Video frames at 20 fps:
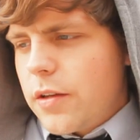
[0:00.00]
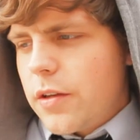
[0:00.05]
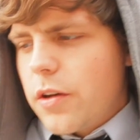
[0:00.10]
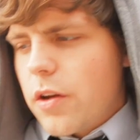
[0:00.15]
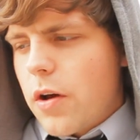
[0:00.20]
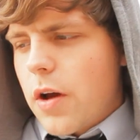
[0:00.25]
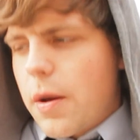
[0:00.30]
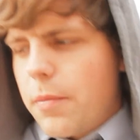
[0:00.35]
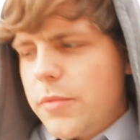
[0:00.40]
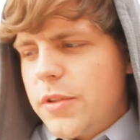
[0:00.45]

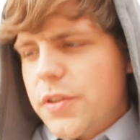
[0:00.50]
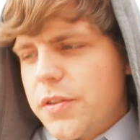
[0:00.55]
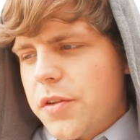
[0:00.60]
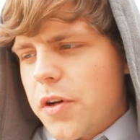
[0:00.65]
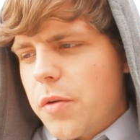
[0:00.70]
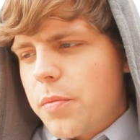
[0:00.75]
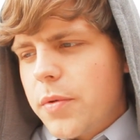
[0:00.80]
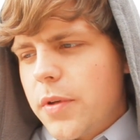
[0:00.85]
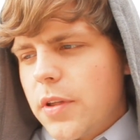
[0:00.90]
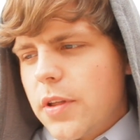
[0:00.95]
I'm just
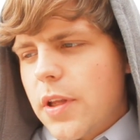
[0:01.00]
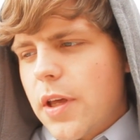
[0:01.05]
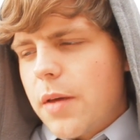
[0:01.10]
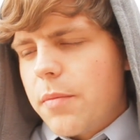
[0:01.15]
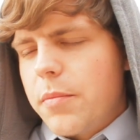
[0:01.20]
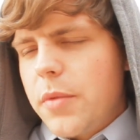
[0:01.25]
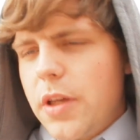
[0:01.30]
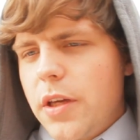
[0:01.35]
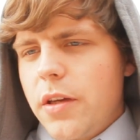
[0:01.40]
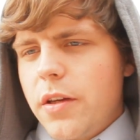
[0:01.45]
hoping
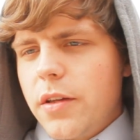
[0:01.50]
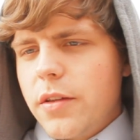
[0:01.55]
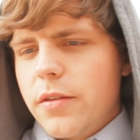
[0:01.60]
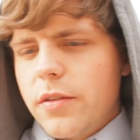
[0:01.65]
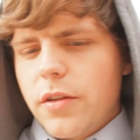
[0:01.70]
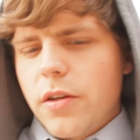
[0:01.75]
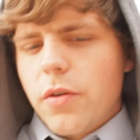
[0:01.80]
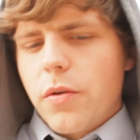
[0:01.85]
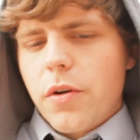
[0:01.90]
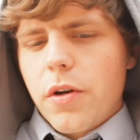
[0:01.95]
that me
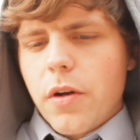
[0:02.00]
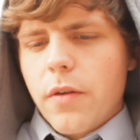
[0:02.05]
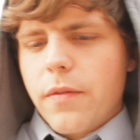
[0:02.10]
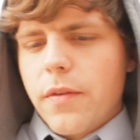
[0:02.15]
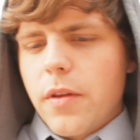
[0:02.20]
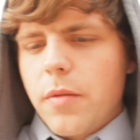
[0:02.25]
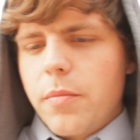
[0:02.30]
going over the